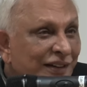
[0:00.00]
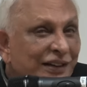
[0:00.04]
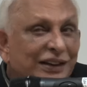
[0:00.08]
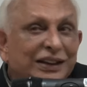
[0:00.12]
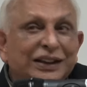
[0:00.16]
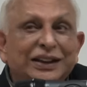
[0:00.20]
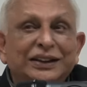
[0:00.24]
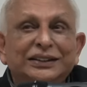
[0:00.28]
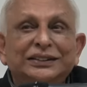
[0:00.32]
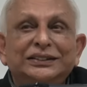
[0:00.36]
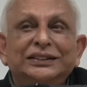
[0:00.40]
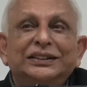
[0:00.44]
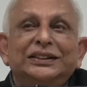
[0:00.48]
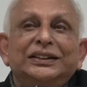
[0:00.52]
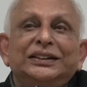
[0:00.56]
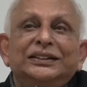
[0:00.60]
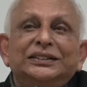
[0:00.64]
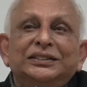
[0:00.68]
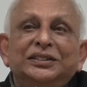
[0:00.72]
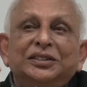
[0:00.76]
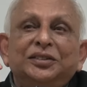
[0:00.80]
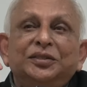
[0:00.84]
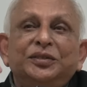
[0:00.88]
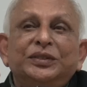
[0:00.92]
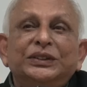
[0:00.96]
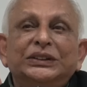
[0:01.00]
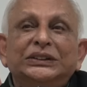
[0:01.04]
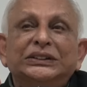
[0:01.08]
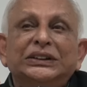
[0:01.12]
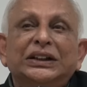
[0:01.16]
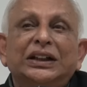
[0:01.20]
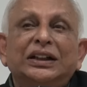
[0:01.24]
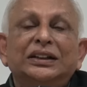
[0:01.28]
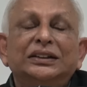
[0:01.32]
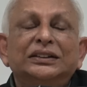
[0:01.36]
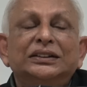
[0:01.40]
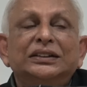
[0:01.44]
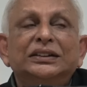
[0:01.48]
Gayatri is to be
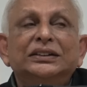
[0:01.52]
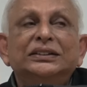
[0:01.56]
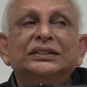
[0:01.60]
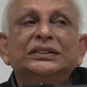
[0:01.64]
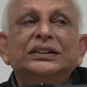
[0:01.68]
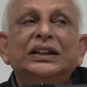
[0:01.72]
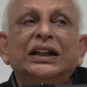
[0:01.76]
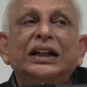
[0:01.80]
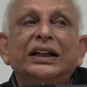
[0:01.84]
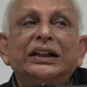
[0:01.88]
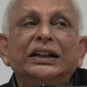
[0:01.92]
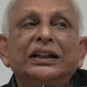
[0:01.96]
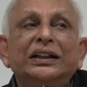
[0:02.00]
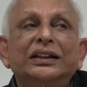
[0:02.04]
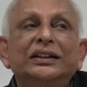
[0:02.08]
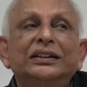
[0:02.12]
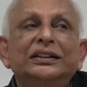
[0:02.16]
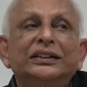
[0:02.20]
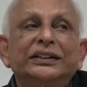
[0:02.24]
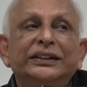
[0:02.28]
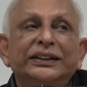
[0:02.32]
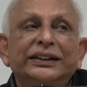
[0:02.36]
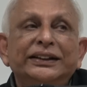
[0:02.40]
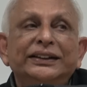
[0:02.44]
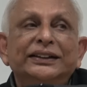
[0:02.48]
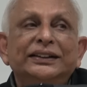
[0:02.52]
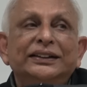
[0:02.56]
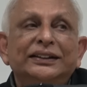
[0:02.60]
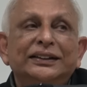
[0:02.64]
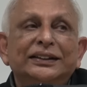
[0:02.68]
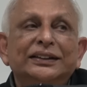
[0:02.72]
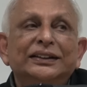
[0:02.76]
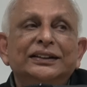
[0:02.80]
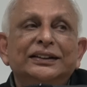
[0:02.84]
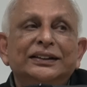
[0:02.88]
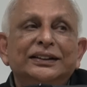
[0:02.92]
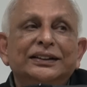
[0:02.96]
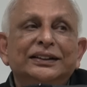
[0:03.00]
chanted silently.
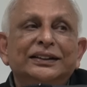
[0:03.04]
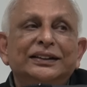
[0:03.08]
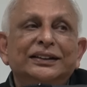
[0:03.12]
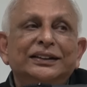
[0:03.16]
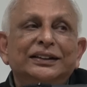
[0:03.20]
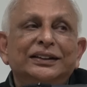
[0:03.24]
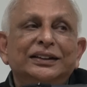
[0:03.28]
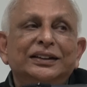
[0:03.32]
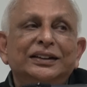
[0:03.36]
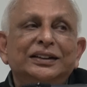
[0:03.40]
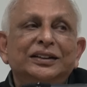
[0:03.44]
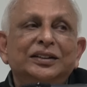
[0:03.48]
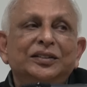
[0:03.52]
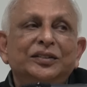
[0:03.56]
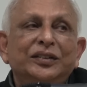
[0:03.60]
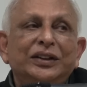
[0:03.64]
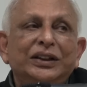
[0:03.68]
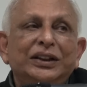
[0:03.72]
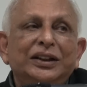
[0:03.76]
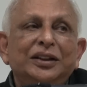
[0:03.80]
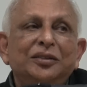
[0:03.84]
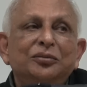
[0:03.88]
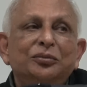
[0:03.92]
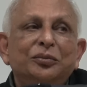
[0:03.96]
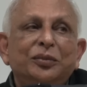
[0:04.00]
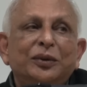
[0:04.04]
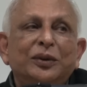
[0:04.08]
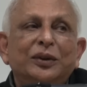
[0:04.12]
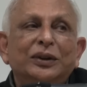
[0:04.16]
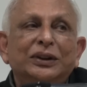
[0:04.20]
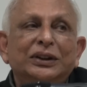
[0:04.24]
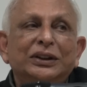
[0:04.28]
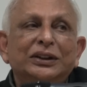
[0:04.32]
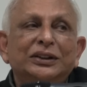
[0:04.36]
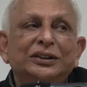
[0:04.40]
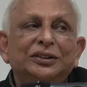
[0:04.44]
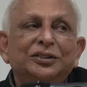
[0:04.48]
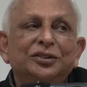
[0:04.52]
Very
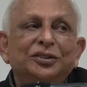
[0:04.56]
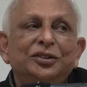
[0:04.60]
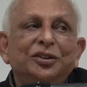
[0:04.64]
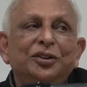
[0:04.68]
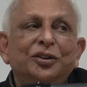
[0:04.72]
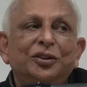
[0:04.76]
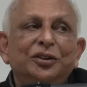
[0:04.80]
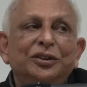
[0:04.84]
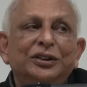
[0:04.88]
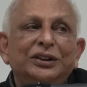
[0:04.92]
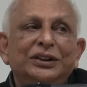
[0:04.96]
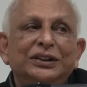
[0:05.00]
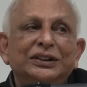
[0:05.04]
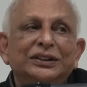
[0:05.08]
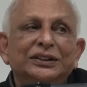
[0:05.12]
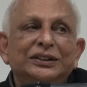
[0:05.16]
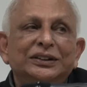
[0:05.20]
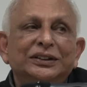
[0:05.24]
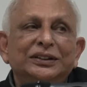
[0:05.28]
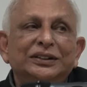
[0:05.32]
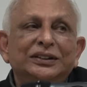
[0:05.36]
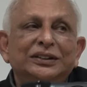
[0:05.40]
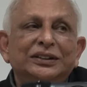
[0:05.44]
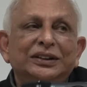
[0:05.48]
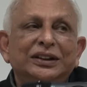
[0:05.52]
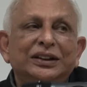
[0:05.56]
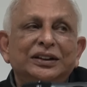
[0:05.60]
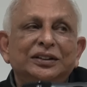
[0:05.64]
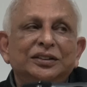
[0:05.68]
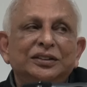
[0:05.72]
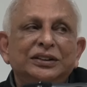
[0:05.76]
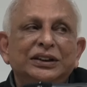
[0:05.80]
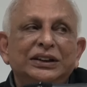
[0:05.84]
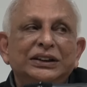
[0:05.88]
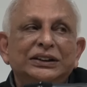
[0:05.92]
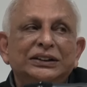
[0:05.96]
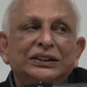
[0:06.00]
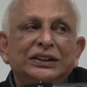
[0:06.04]
important to note.
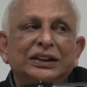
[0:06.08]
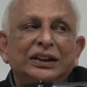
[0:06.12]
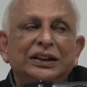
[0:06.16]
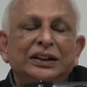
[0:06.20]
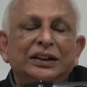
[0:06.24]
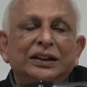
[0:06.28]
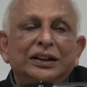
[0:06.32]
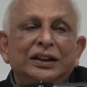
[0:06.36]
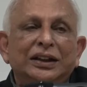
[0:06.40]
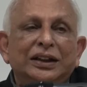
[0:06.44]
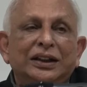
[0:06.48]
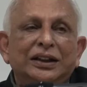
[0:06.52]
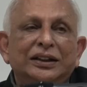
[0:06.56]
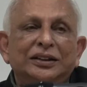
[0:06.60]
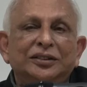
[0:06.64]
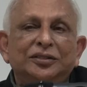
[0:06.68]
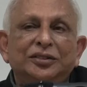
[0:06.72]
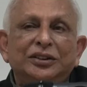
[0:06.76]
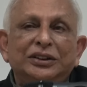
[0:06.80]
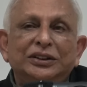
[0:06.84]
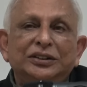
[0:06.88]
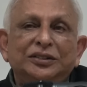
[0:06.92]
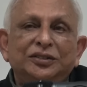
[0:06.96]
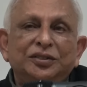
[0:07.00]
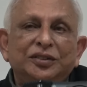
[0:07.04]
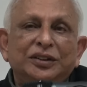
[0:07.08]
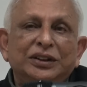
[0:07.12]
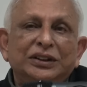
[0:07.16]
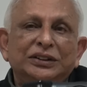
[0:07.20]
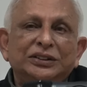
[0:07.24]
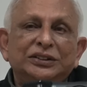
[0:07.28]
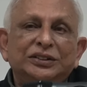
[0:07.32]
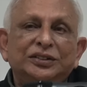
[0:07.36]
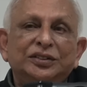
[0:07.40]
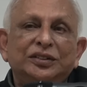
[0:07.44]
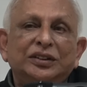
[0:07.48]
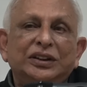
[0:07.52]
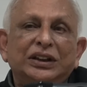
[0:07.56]
Nowadays, I went
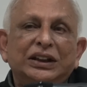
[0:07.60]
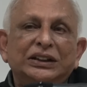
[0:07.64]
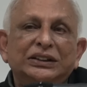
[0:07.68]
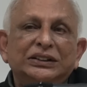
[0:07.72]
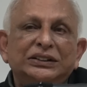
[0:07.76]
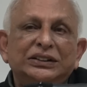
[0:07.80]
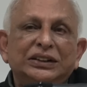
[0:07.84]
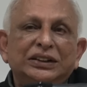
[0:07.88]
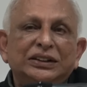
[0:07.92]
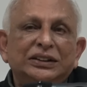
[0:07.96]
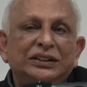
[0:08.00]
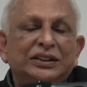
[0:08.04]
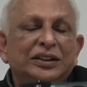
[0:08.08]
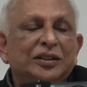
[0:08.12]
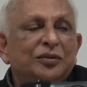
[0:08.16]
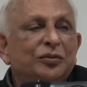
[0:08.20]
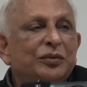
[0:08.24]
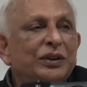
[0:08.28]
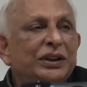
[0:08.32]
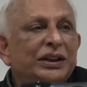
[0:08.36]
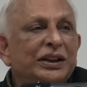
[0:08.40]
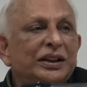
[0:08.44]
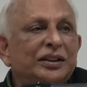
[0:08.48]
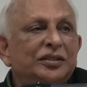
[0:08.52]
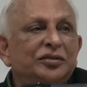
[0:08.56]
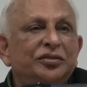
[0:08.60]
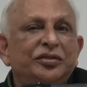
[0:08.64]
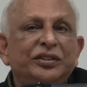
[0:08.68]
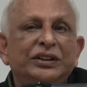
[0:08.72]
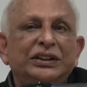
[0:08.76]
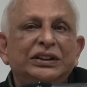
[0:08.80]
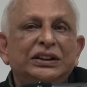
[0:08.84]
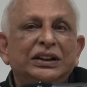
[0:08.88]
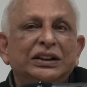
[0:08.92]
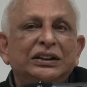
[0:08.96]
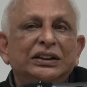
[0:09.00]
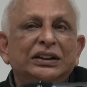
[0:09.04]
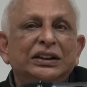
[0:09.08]
once to Kutch and somebody had
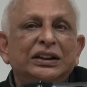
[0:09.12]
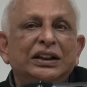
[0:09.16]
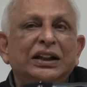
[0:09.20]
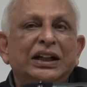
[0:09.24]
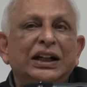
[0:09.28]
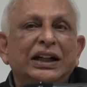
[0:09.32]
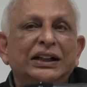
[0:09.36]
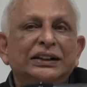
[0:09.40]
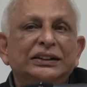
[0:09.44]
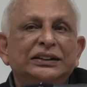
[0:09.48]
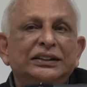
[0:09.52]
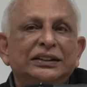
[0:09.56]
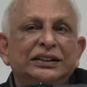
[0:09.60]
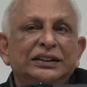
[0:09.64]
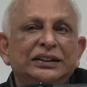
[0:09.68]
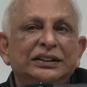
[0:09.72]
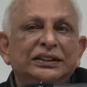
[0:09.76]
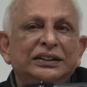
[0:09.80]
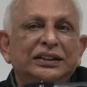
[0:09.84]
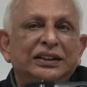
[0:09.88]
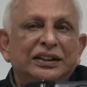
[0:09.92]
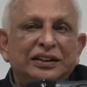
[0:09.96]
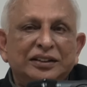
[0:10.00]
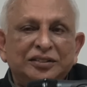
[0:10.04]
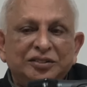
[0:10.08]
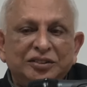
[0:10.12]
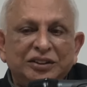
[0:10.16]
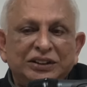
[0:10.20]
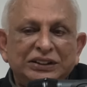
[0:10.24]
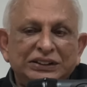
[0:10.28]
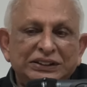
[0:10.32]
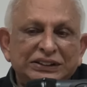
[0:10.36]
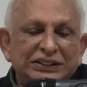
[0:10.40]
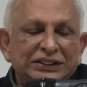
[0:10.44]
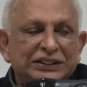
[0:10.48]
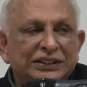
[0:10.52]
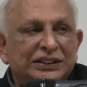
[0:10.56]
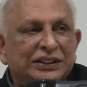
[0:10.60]
fitted the Gayatri in the
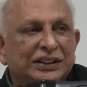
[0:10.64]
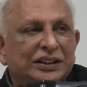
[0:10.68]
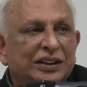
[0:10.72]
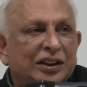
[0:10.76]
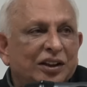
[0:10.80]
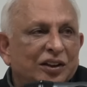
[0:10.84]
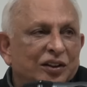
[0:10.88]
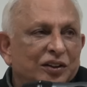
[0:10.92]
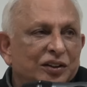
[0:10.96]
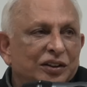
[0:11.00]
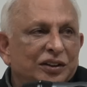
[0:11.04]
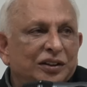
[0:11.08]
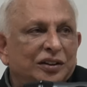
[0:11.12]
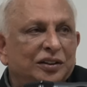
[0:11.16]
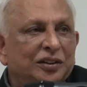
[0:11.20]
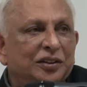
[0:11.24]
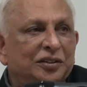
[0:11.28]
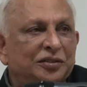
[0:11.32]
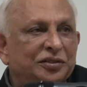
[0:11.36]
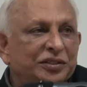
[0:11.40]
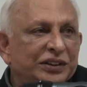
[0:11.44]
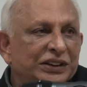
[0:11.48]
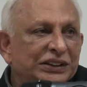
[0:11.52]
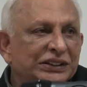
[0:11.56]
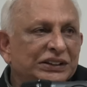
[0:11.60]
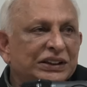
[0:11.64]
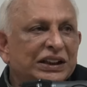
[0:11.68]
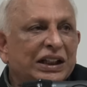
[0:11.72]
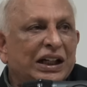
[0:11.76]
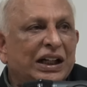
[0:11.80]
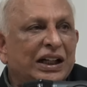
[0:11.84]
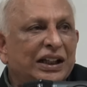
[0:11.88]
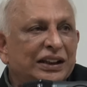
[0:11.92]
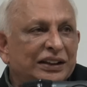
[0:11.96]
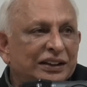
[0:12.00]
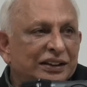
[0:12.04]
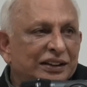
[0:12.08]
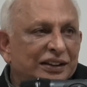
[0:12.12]
reverse horn of his
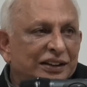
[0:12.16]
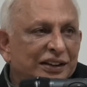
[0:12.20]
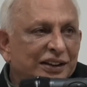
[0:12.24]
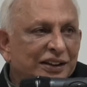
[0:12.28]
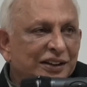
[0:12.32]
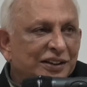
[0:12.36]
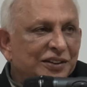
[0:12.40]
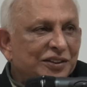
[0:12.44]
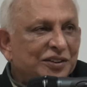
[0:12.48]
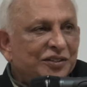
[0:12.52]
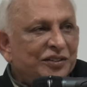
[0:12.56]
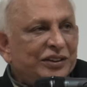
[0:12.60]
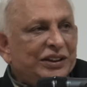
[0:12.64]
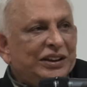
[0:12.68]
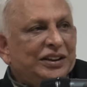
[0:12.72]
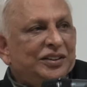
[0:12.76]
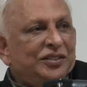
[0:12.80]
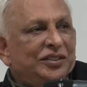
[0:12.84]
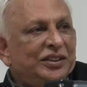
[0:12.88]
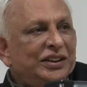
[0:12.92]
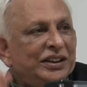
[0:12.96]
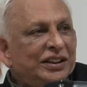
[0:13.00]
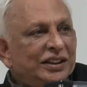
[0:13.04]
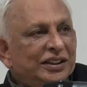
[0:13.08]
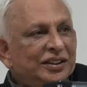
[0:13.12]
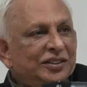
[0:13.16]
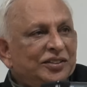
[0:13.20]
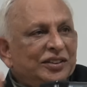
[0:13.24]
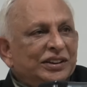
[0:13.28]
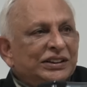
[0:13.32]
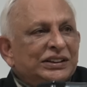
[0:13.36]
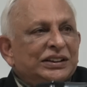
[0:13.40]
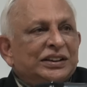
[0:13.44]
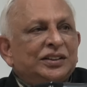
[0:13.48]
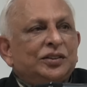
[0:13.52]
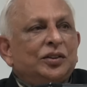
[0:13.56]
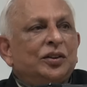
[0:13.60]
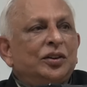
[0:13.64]
car. So whenever he
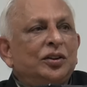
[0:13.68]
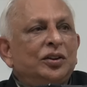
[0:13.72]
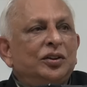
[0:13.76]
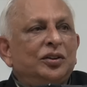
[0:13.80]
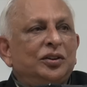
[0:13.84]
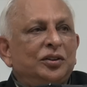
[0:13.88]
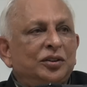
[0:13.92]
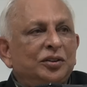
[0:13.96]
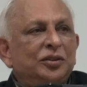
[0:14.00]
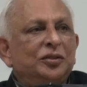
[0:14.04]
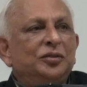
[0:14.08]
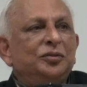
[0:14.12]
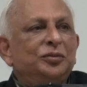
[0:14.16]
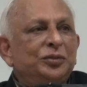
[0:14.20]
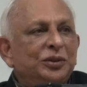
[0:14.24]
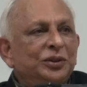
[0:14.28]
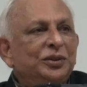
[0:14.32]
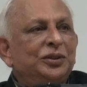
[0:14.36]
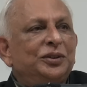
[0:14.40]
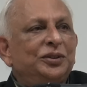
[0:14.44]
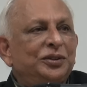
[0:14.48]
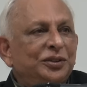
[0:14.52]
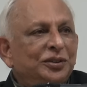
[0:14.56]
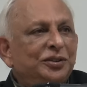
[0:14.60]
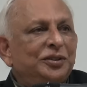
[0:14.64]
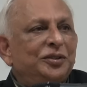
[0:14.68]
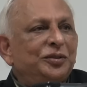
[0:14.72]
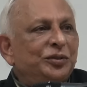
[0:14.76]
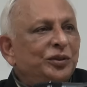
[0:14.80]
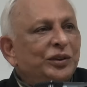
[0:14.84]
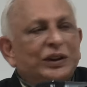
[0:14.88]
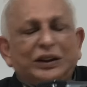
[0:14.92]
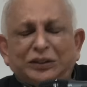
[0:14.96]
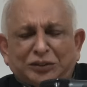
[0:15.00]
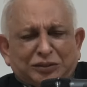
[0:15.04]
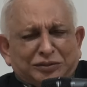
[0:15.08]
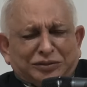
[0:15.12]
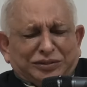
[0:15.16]
reverses, Om Bhur
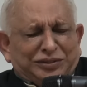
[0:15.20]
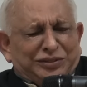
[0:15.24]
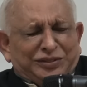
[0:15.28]
Bhur,